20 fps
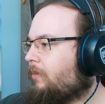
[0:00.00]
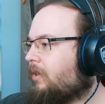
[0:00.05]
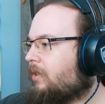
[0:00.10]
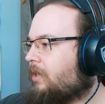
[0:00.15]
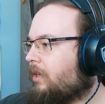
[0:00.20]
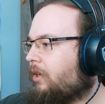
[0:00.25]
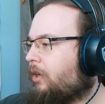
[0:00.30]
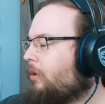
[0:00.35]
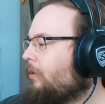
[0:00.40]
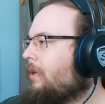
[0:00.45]

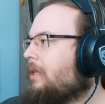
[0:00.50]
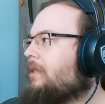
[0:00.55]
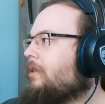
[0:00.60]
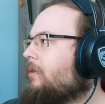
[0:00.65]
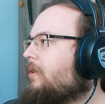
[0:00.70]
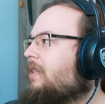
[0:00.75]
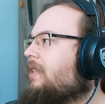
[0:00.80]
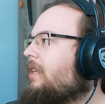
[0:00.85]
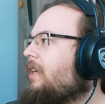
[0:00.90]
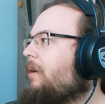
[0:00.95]
because I know
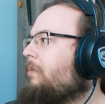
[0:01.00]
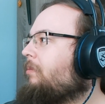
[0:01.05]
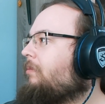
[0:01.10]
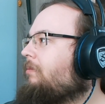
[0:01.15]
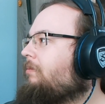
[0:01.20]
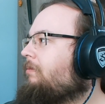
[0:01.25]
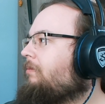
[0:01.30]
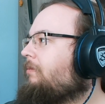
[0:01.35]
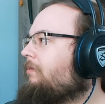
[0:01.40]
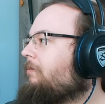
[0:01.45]
it's on
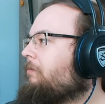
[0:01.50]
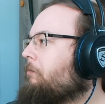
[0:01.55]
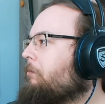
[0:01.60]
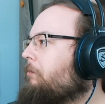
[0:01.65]
Steam.